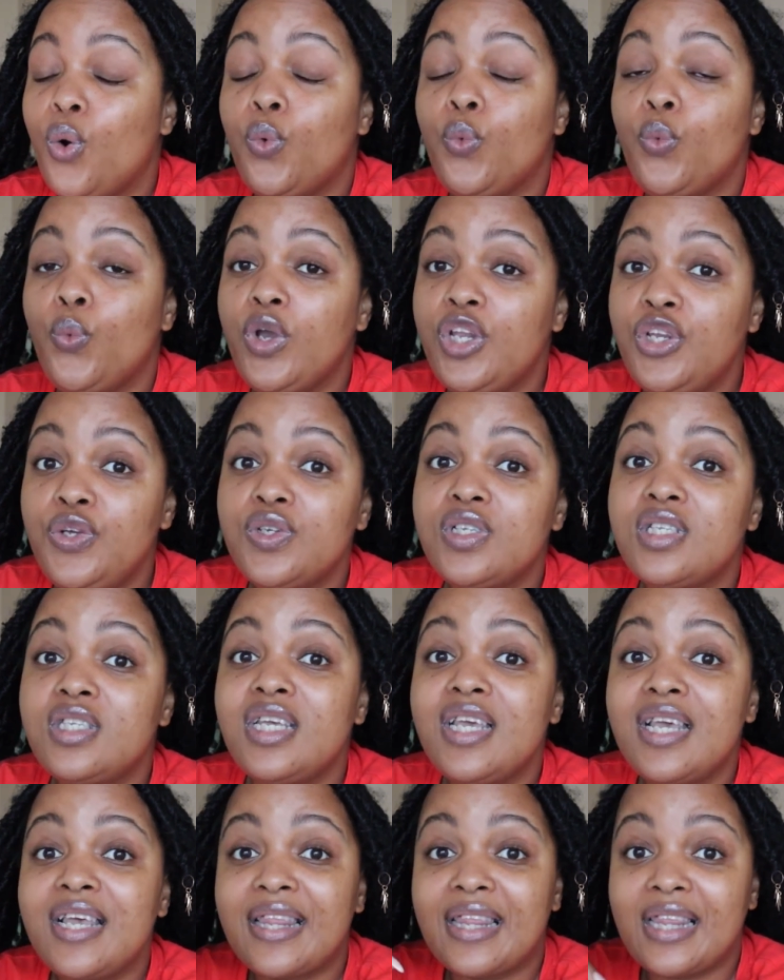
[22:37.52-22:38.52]
When you're
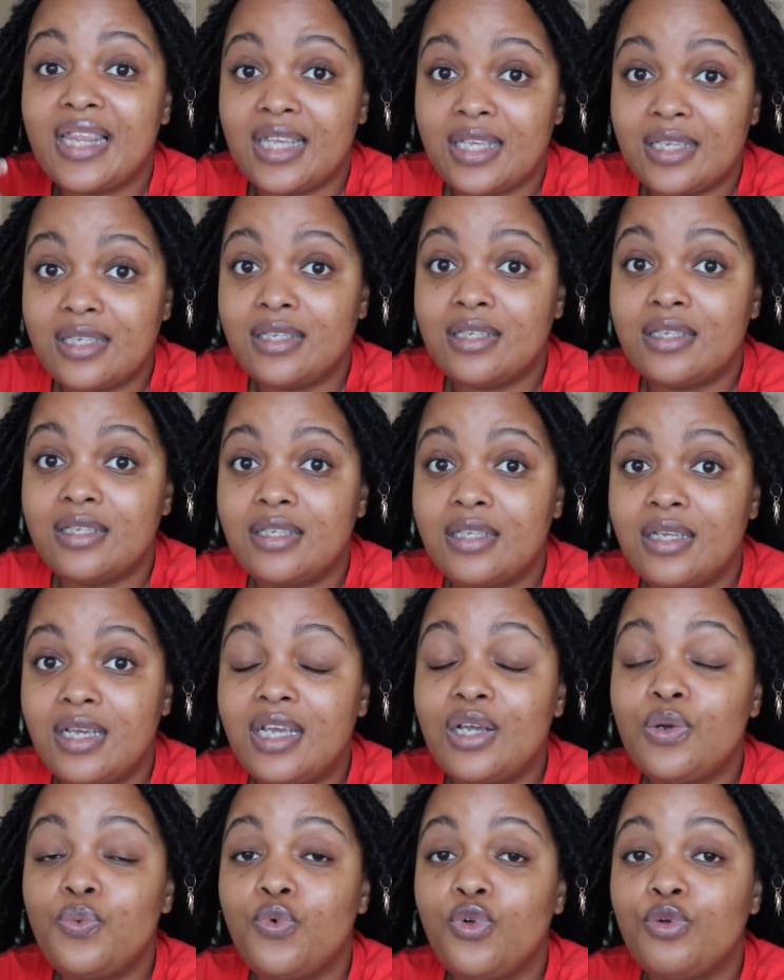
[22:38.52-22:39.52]
seeing this,
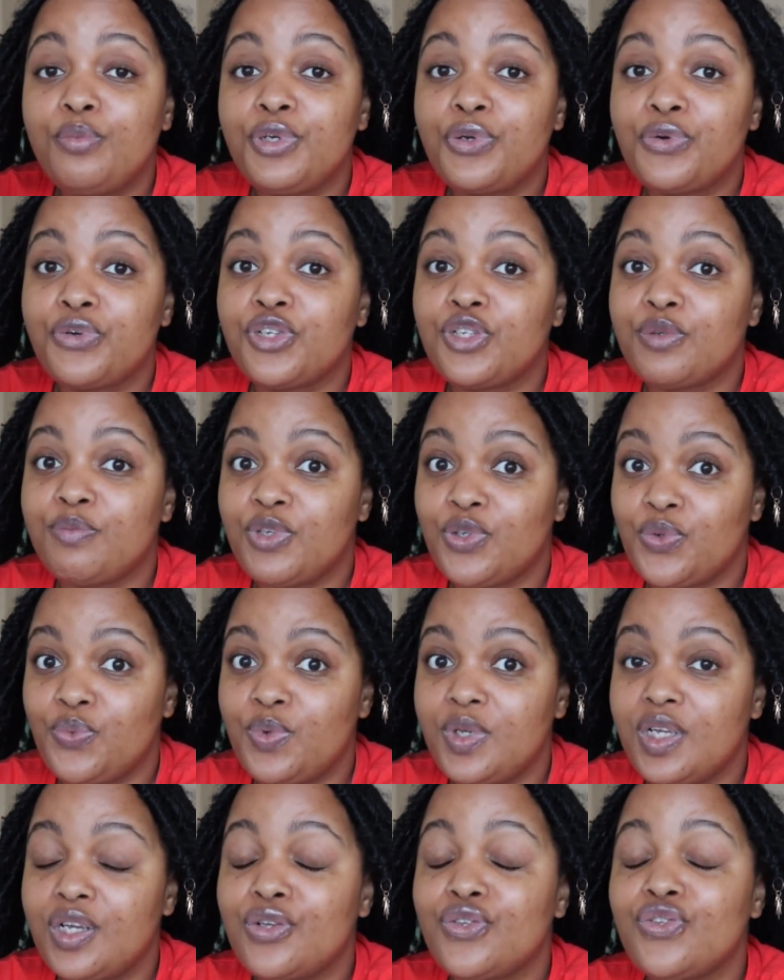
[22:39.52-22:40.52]
it will be Christmas
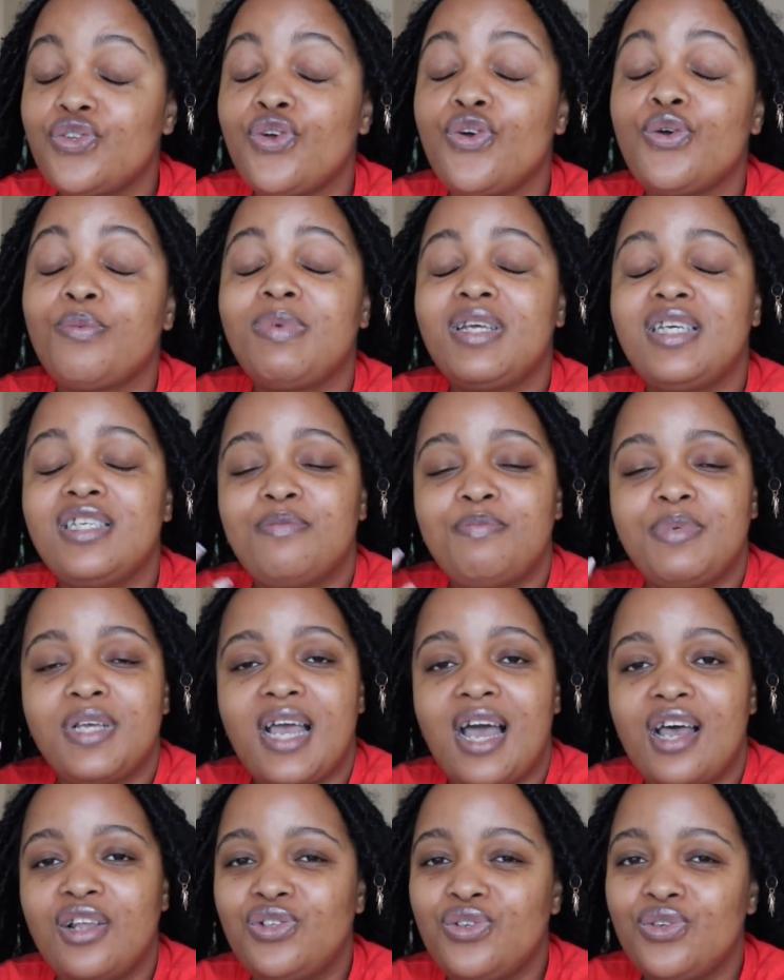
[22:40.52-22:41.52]
week, so please be
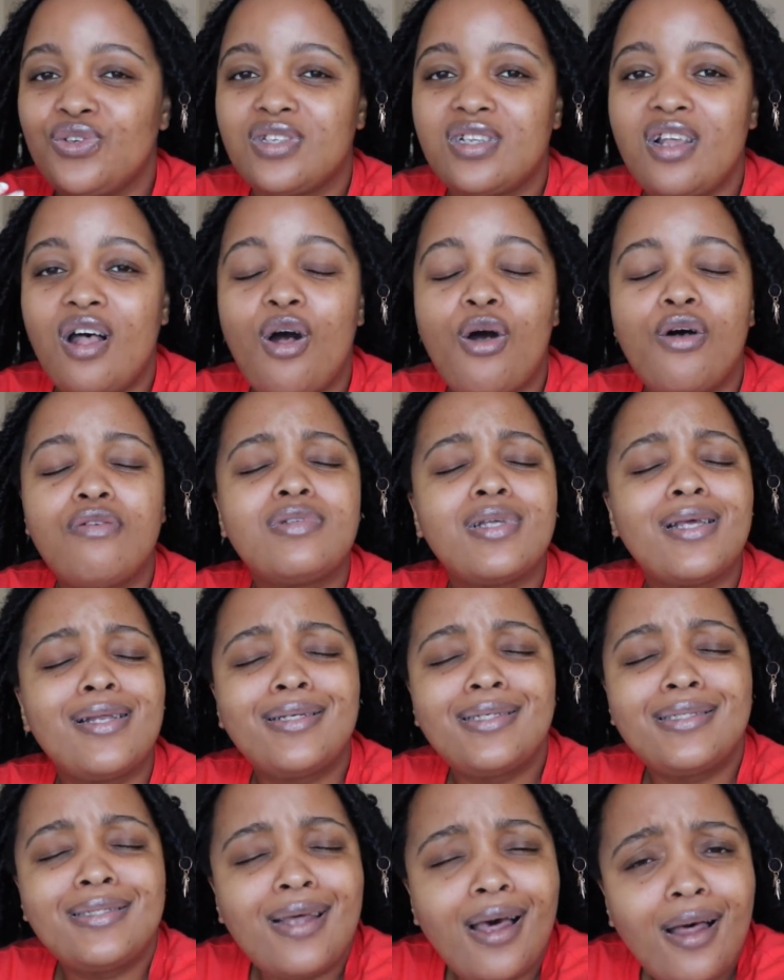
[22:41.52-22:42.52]
kind to yourselves.
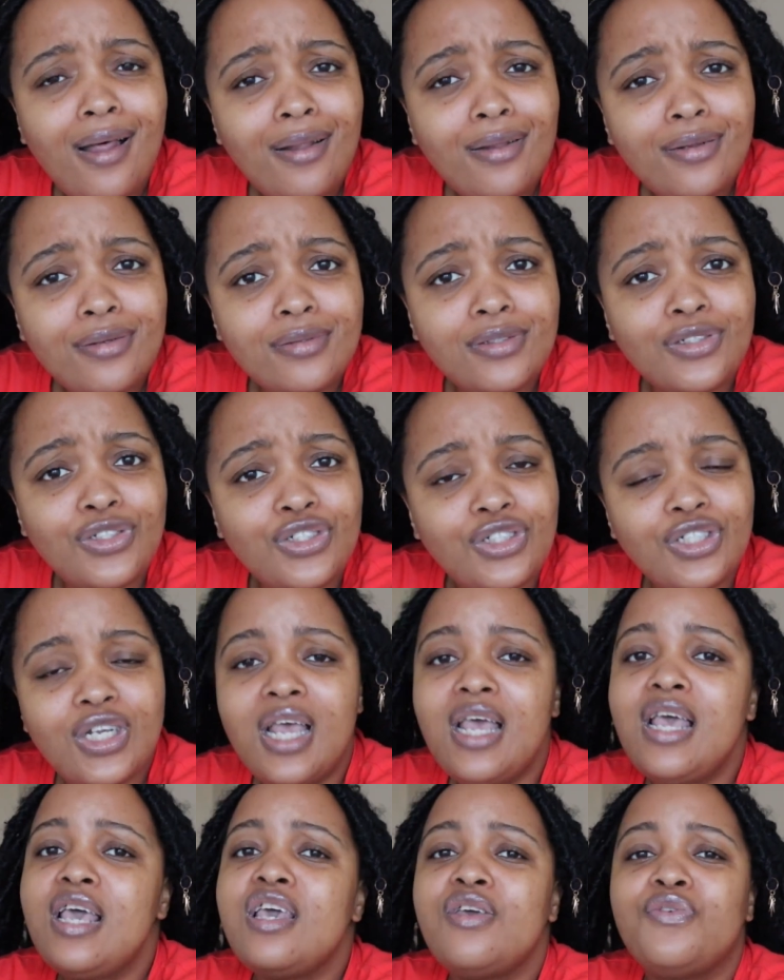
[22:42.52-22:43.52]
Indulge
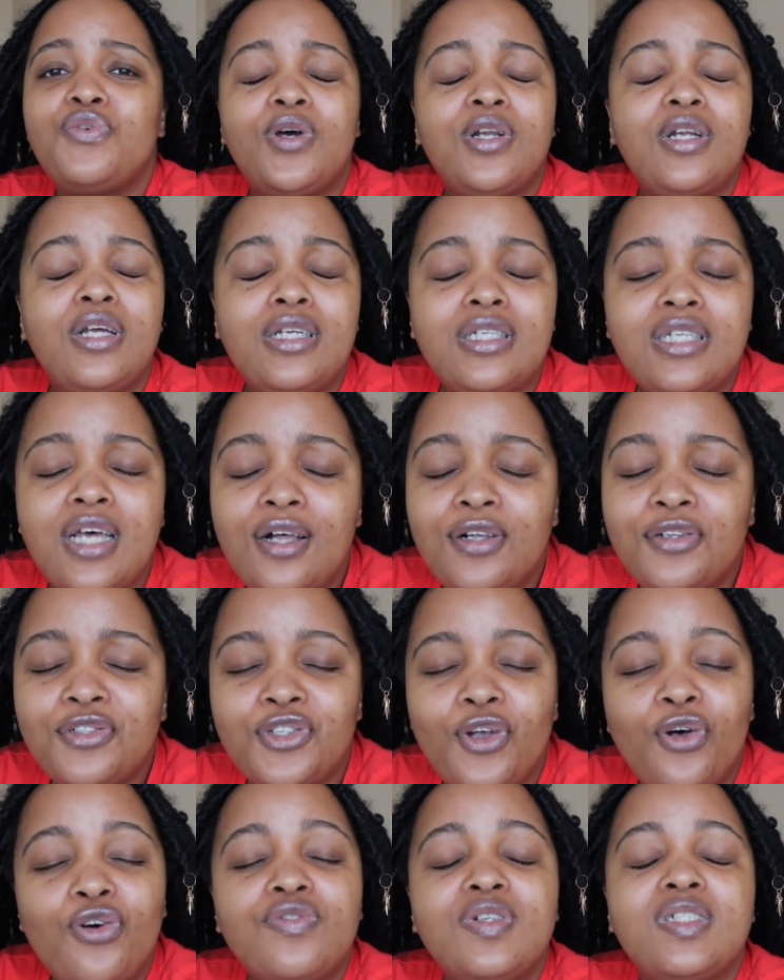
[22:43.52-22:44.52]
if you want to indulge,
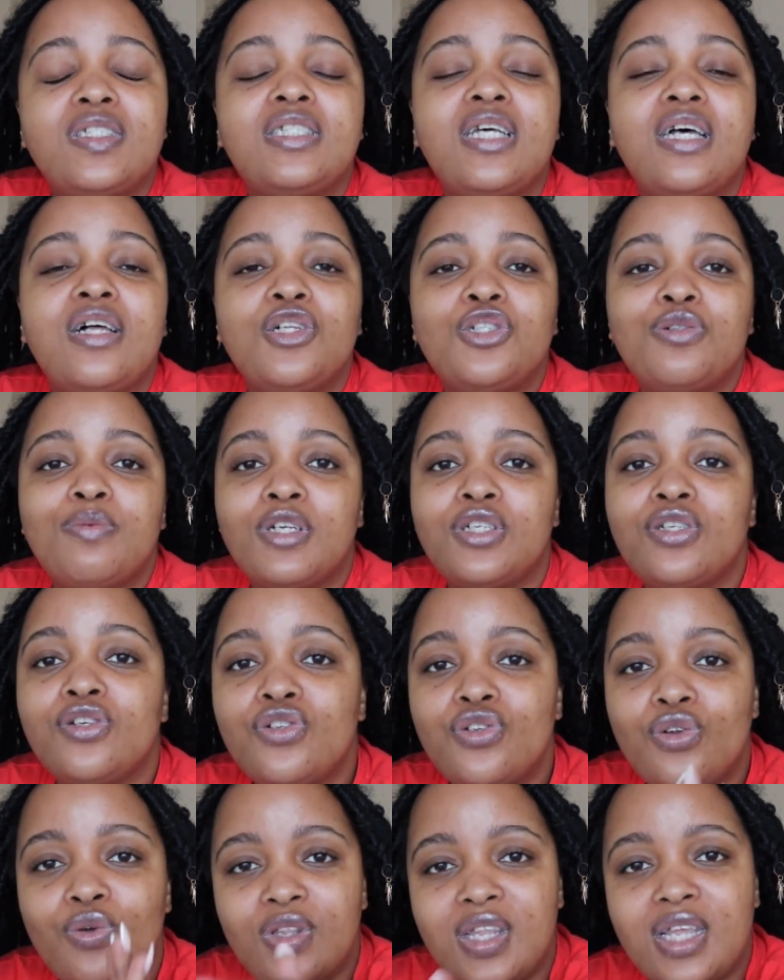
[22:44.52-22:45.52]
overindulge, but
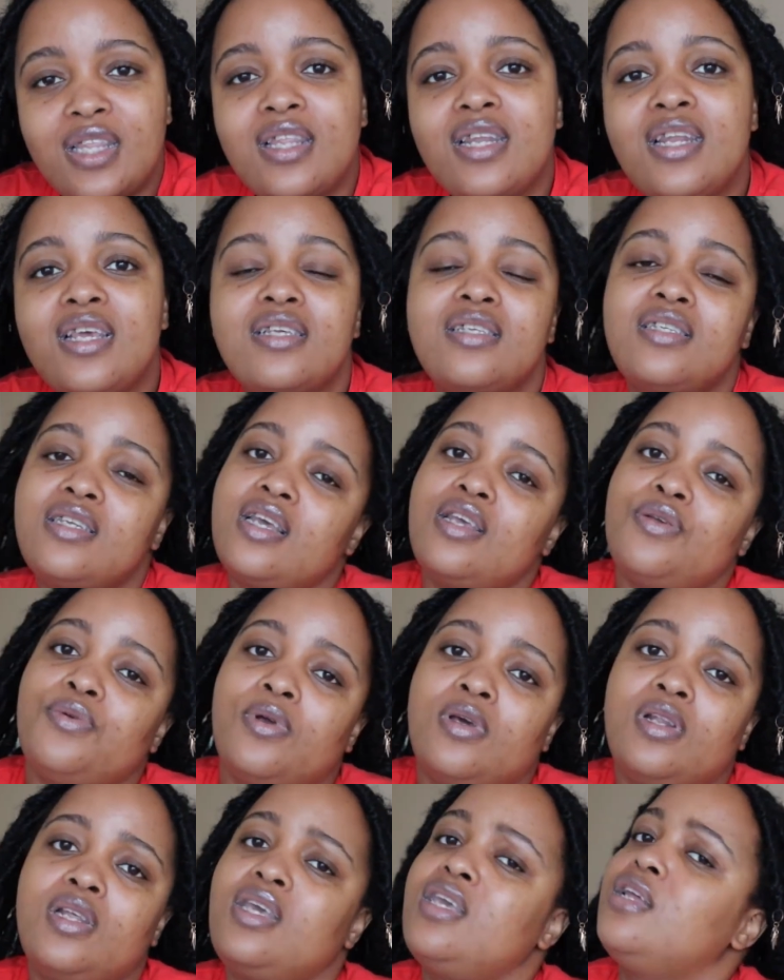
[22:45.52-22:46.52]
just know that the next day
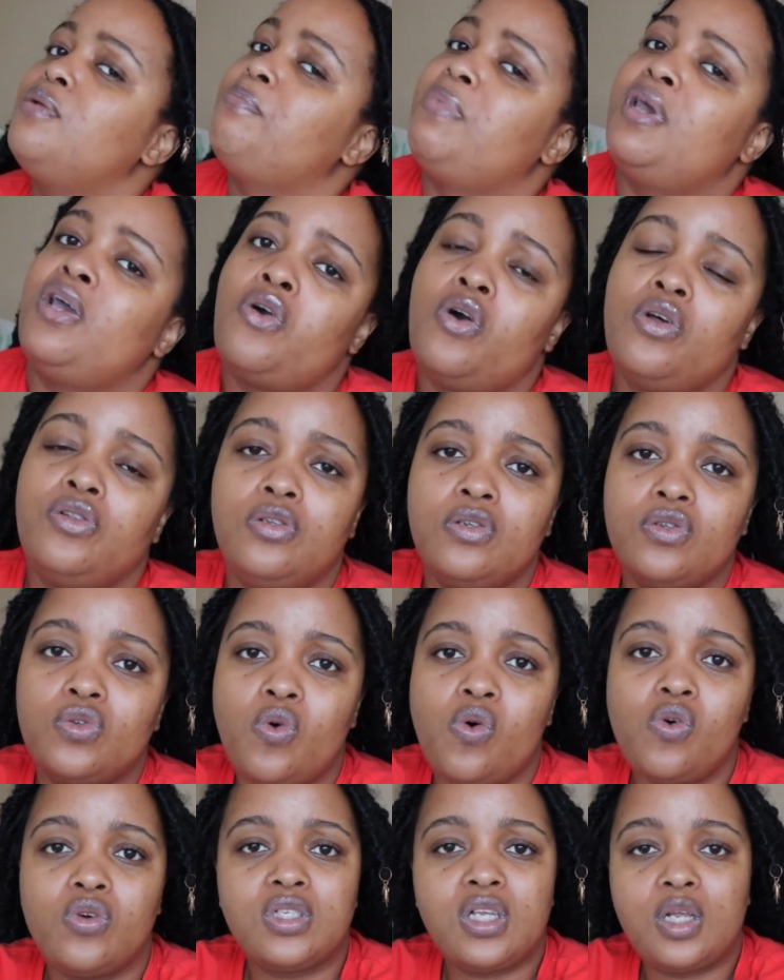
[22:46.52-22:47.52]
you're going to get back on this
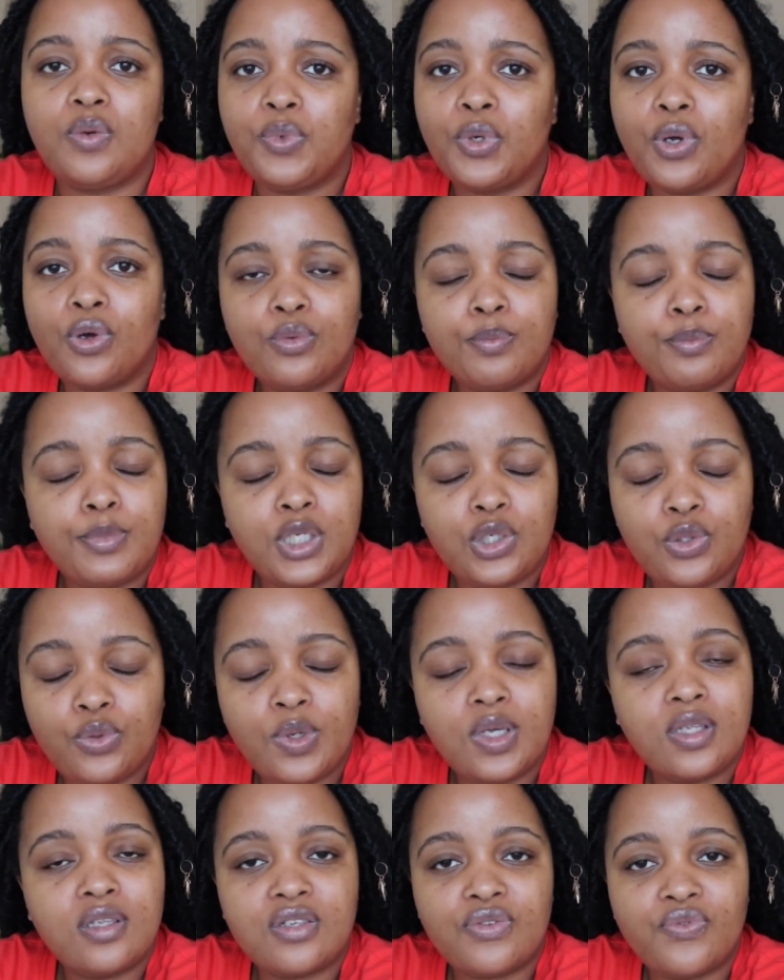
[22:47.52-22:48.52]
horse and we're going to be
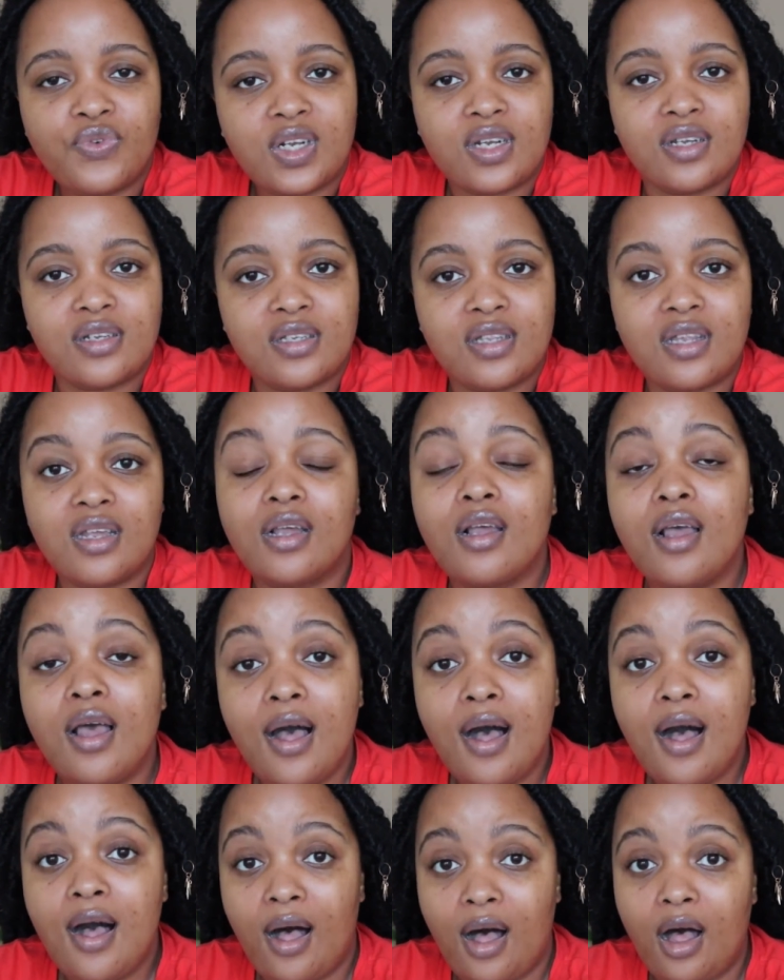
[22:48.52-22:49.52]
doing this fitness thing.
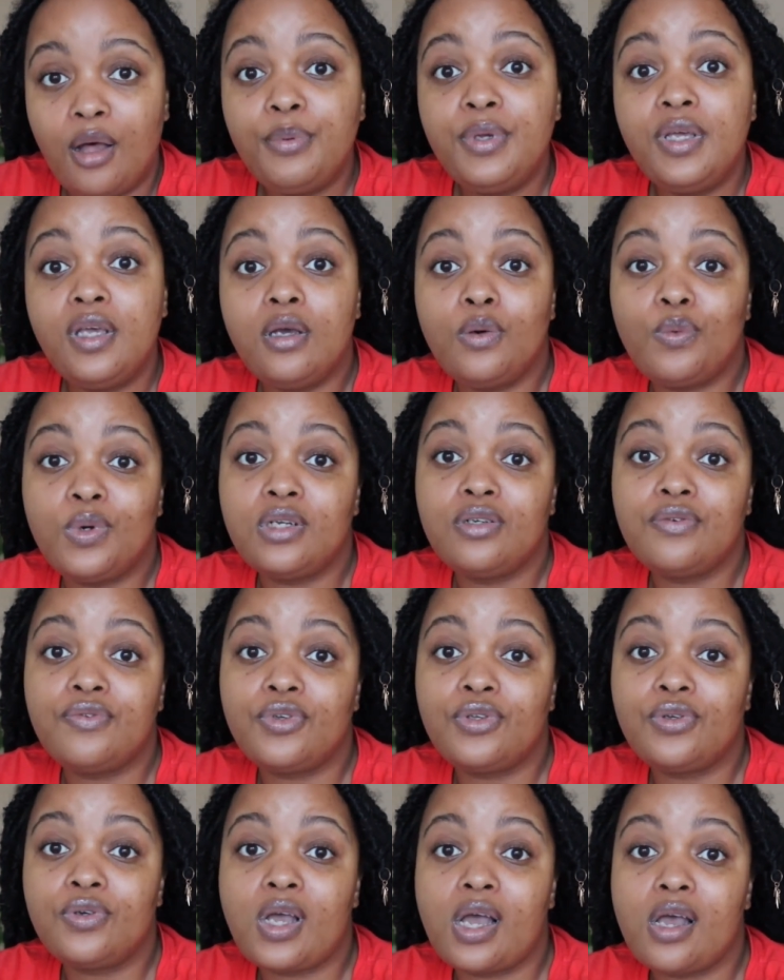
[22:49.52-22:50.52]
I'll be here waiting for
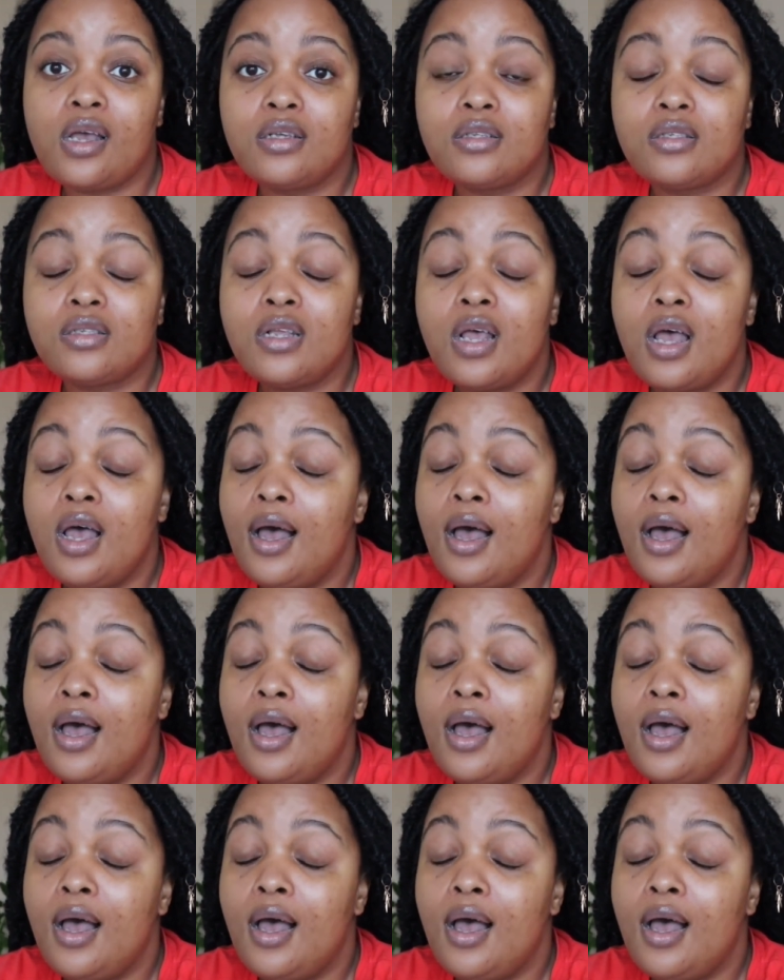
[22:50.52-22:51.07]
you guys.